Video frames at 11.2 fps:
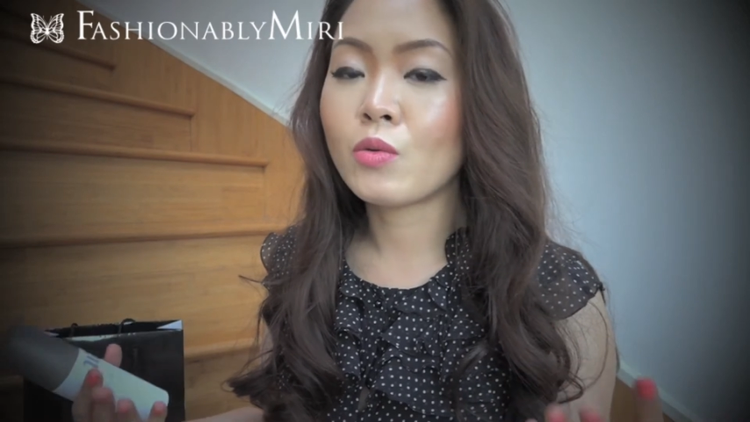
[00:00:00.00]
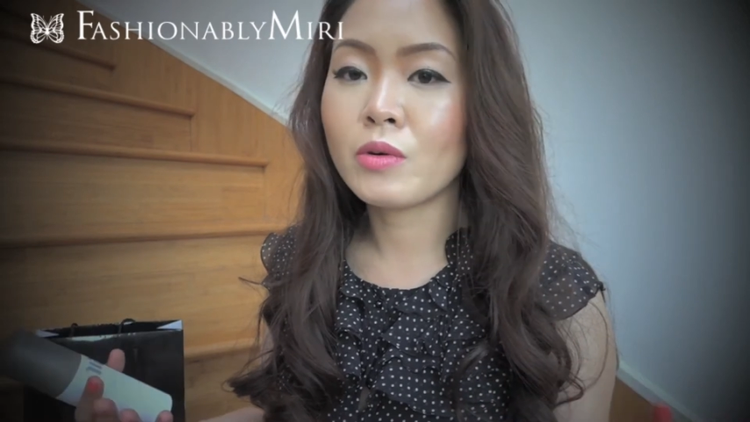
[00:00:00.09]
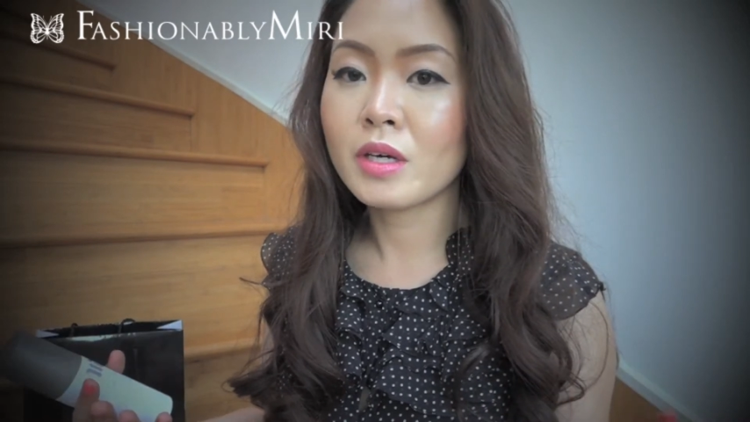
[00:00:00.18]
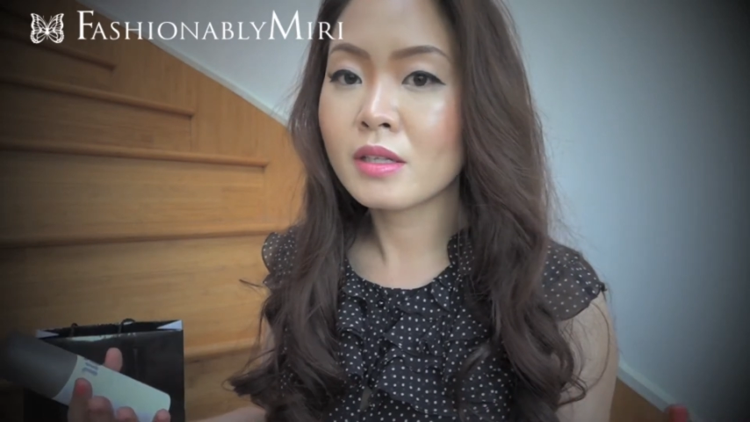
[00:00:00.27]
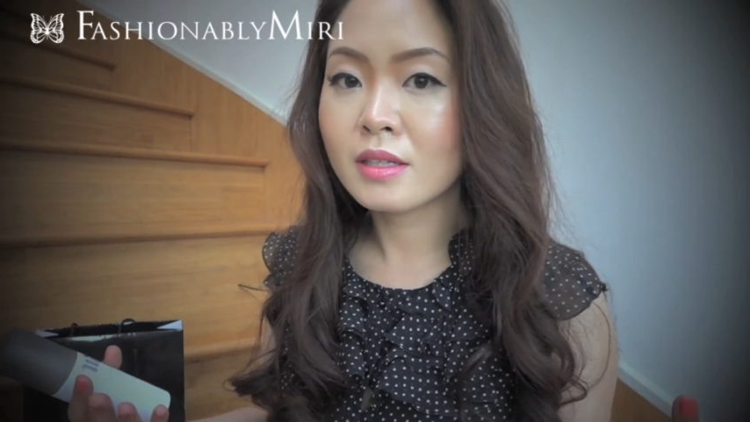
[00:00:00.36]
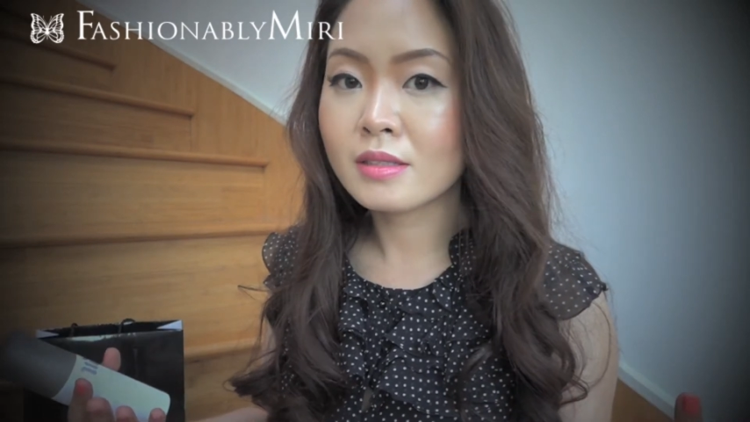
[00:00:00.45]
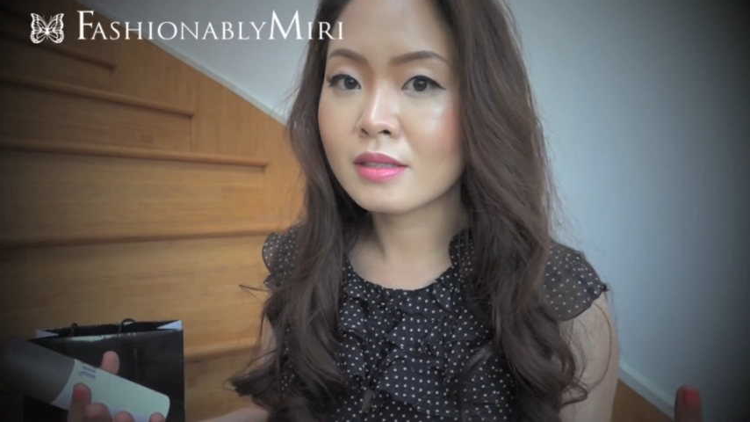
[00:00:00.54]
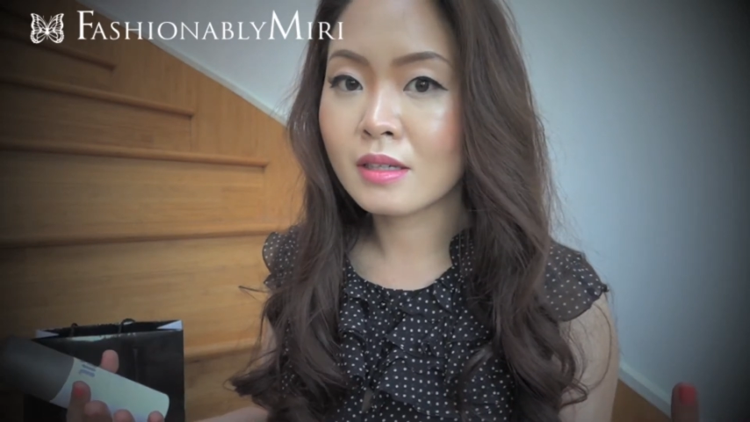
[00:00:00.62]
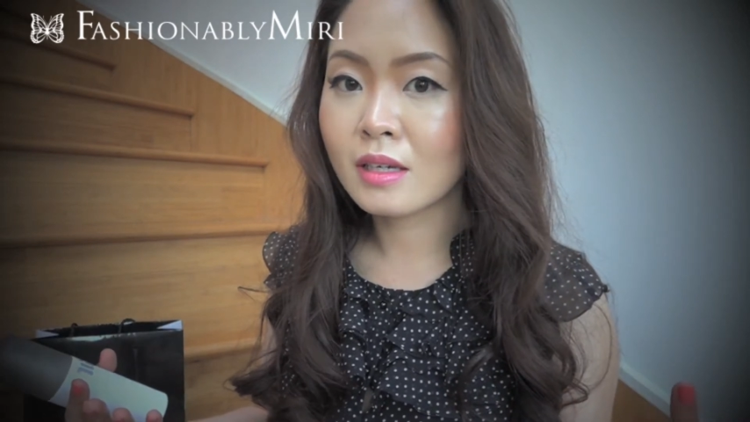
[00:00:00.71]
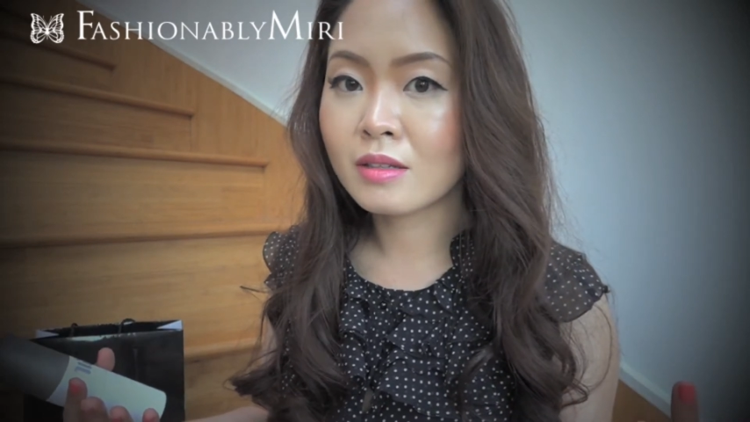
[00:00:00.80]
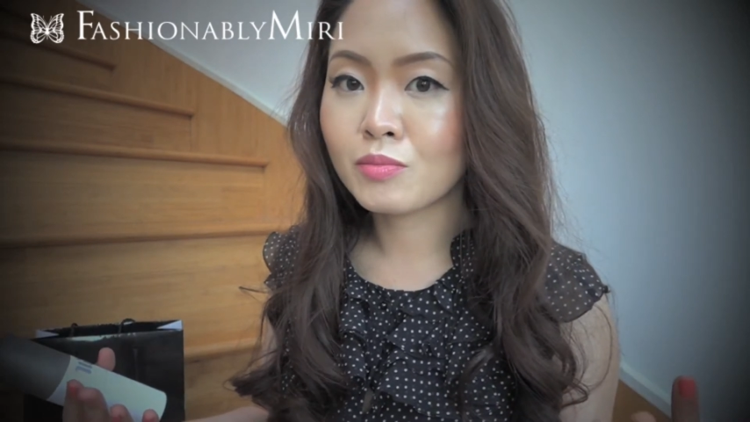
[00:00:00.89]
oily
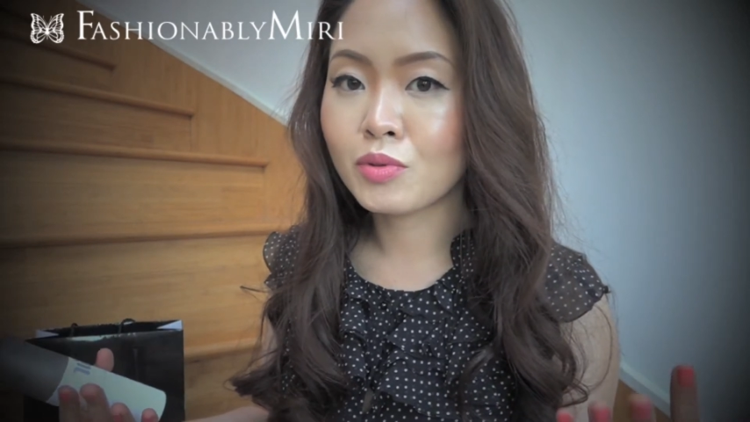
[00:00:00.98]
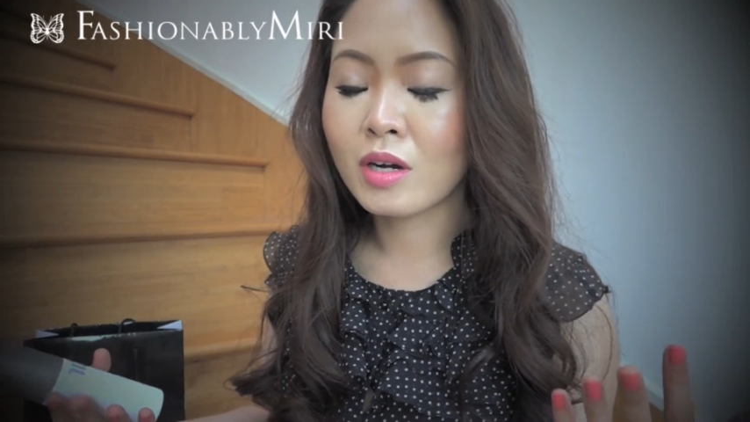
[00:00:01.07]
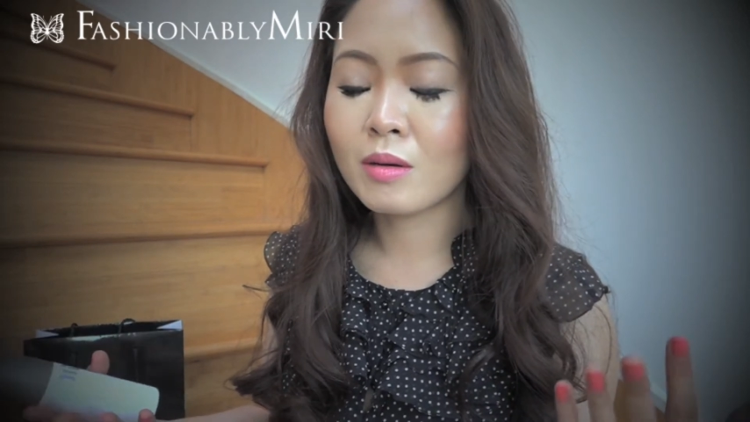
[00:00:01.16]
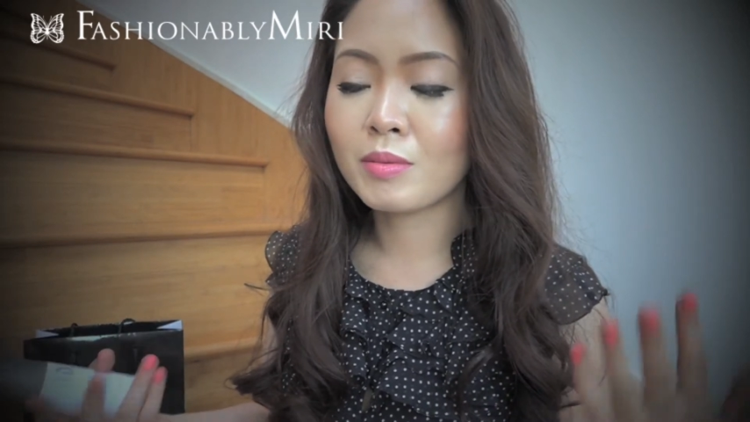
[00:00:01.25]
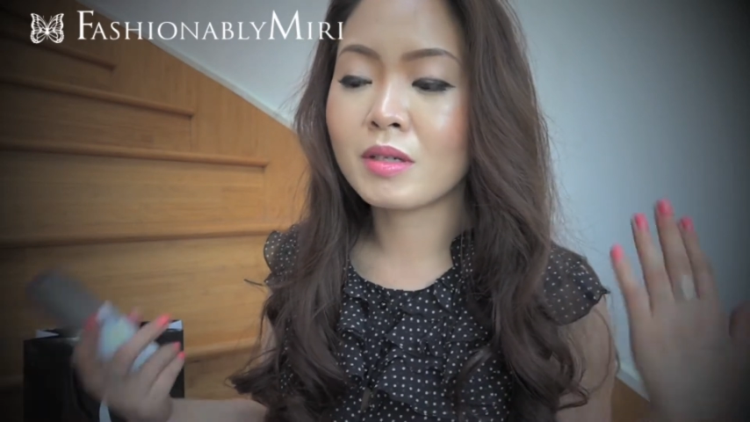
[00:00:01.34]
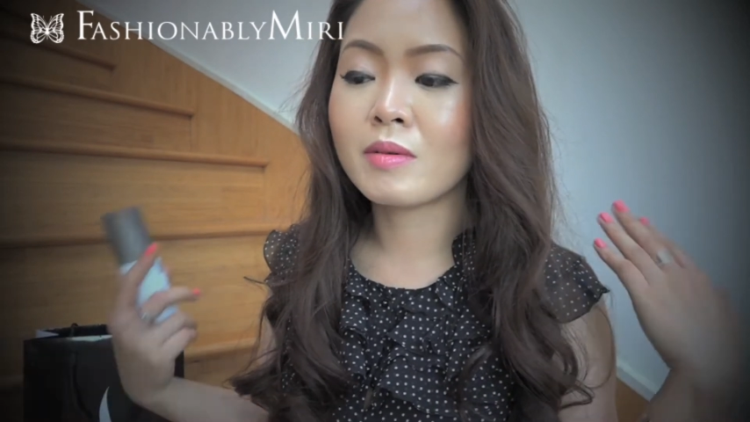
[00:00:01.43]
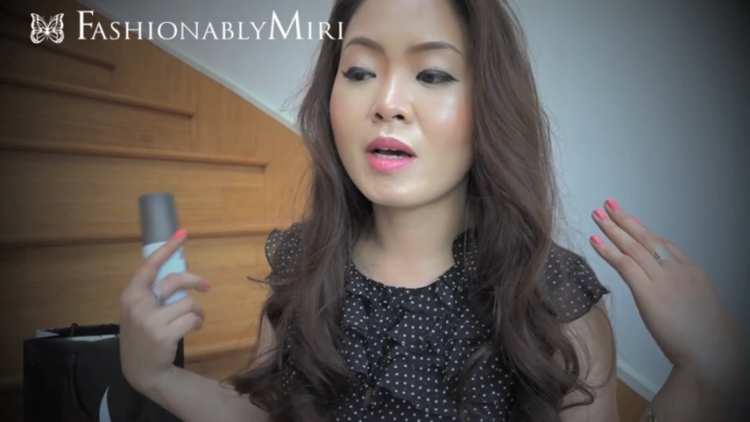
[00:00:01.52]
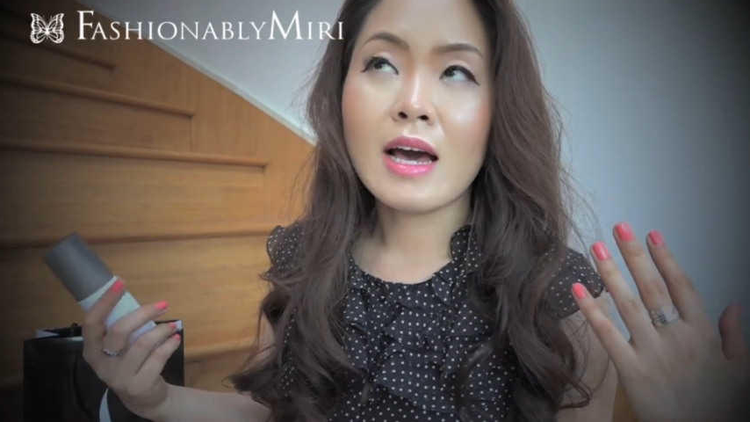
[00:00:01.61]
skin problem.